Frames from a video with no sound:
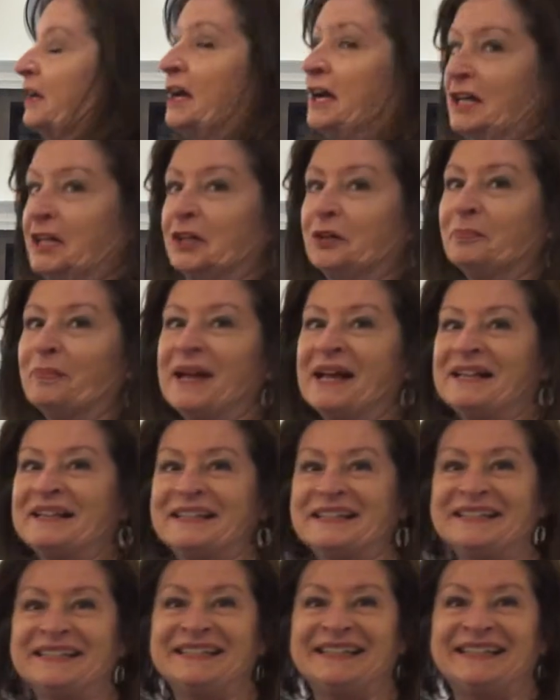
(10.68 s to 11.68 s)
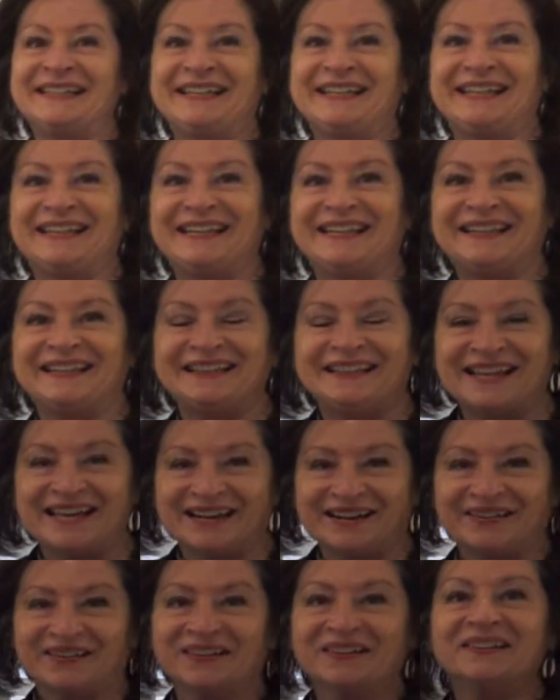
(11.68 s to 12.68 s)
color palette that
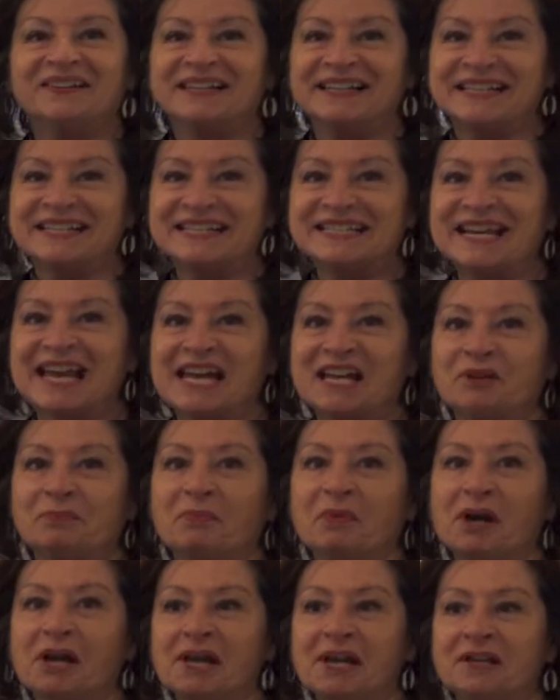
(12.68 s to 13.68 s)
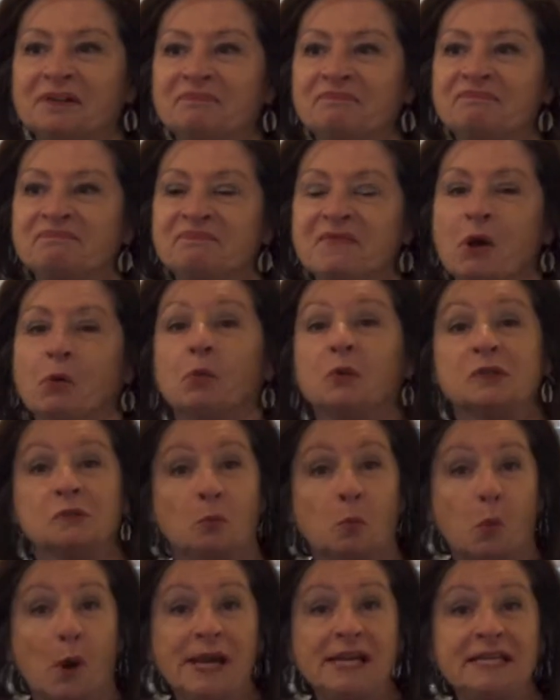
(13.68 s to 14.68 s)
our clients had in mind was
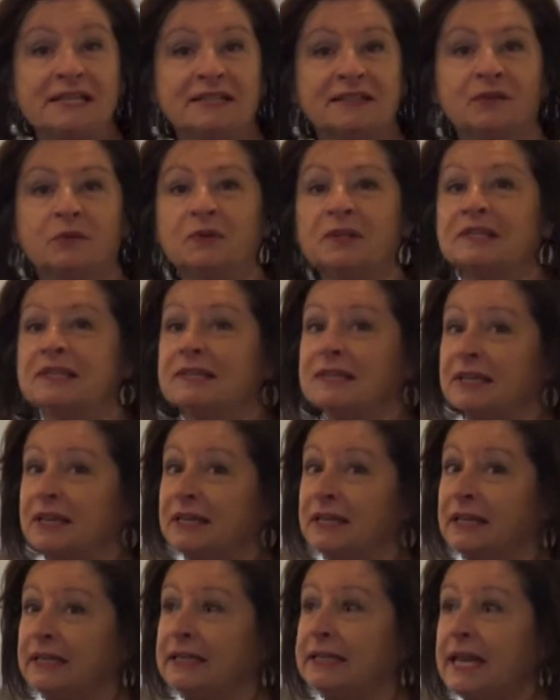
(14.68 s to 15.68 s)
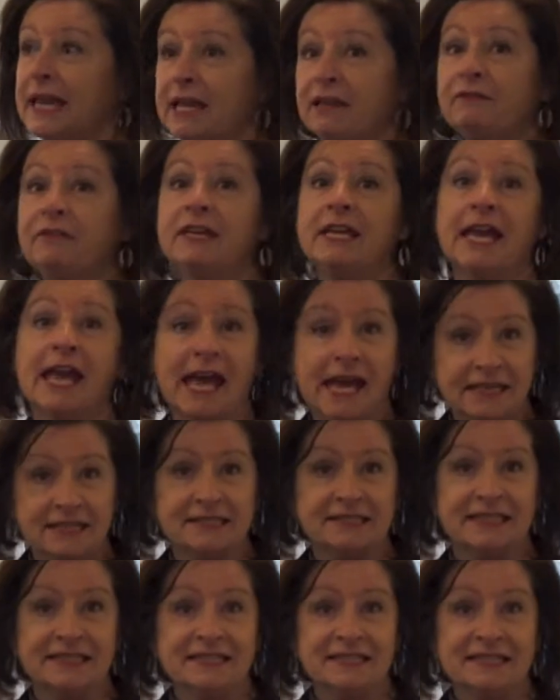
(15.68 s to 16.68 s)
white with navy
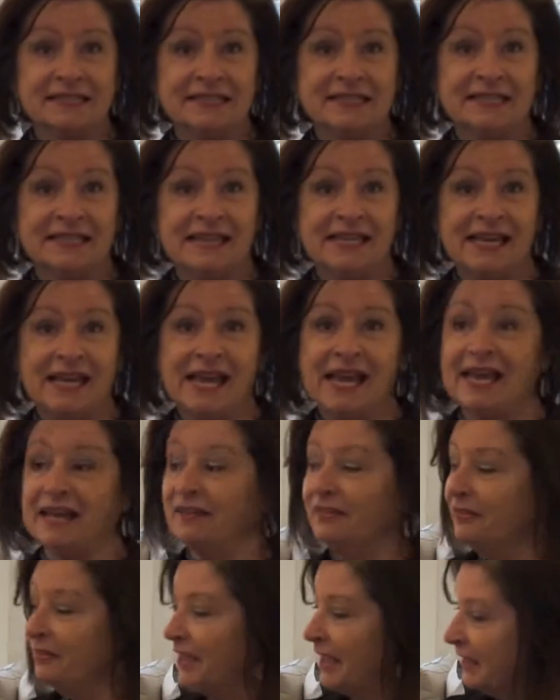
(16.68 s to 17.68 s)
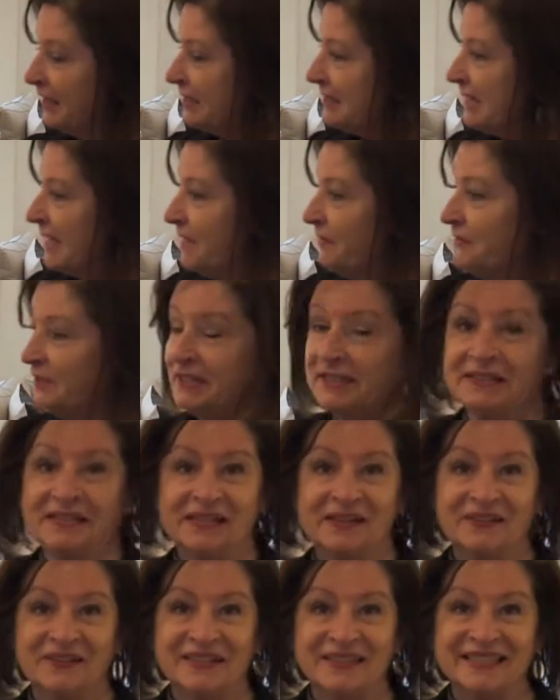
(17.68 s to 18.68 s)
accents, and that is evident
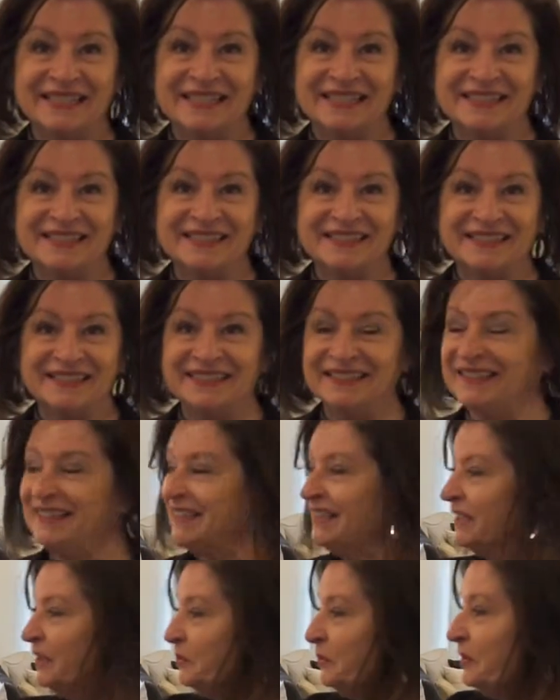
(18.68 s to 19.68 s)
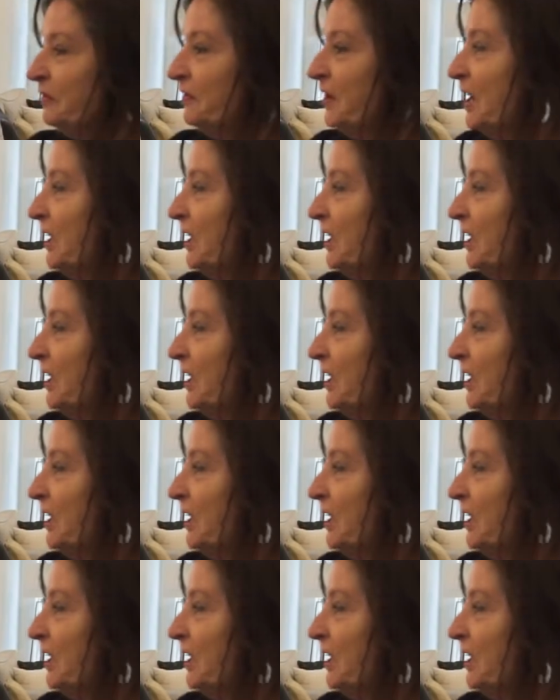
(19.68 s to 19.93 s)
here in the kitchen. We've